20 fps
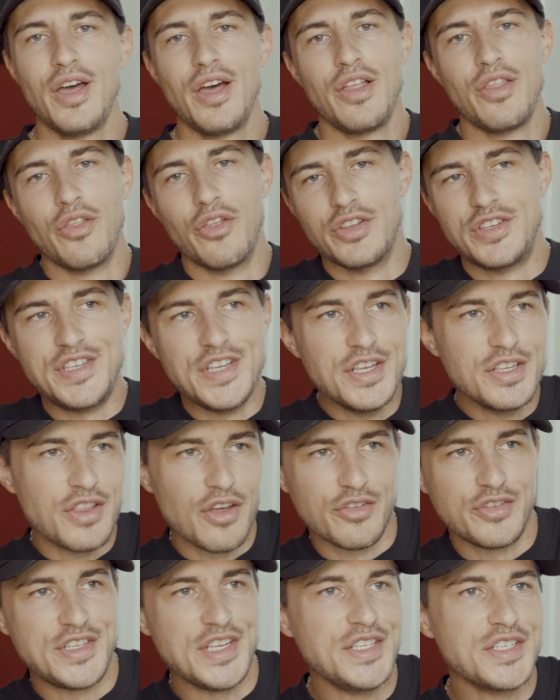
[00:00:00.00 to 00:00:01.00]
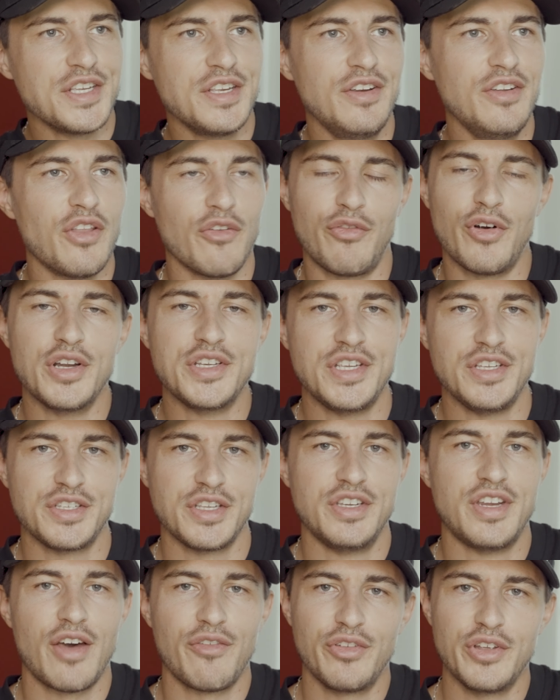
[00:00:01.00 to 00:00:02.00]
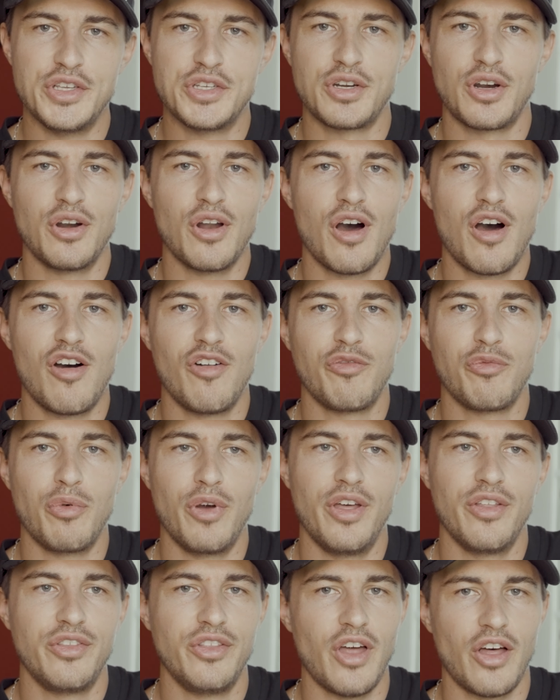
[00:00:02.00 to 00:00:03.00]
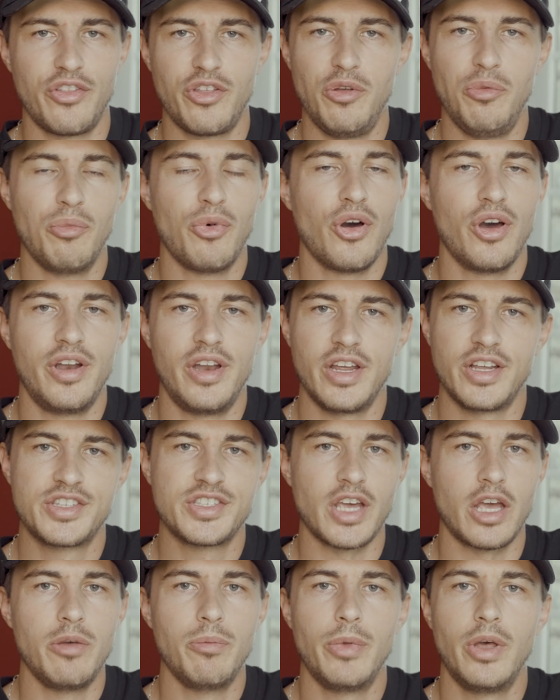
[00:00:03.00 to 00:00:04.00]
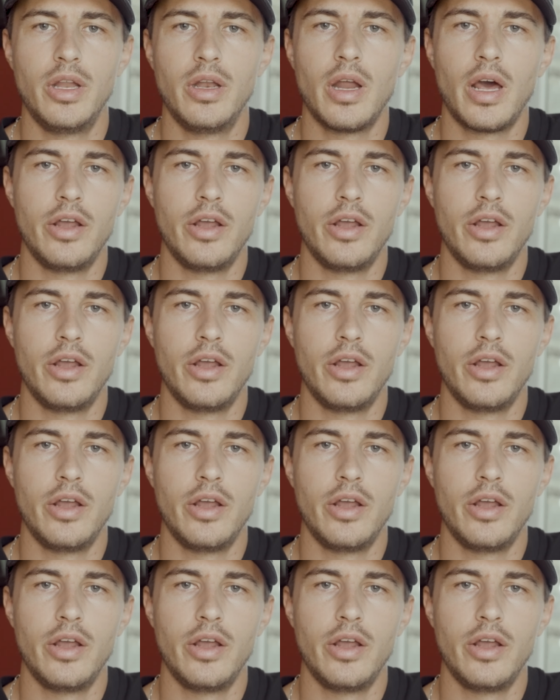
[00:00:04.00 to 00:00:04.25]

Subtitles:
the first season definitely started off with nothing but excitement.